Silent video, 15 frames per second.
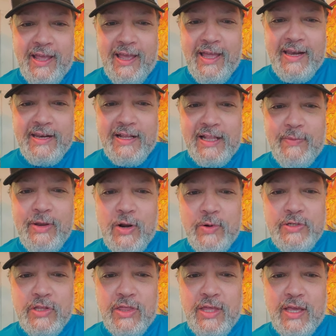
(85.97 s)
And let me know
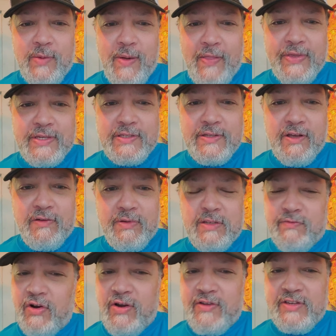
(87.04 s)
what you think about this stuff. It's
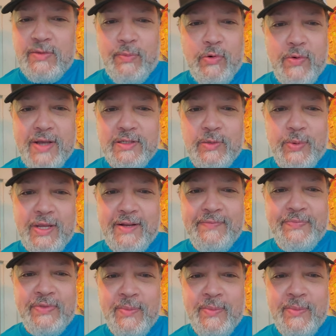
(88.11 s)
a very simple recipe.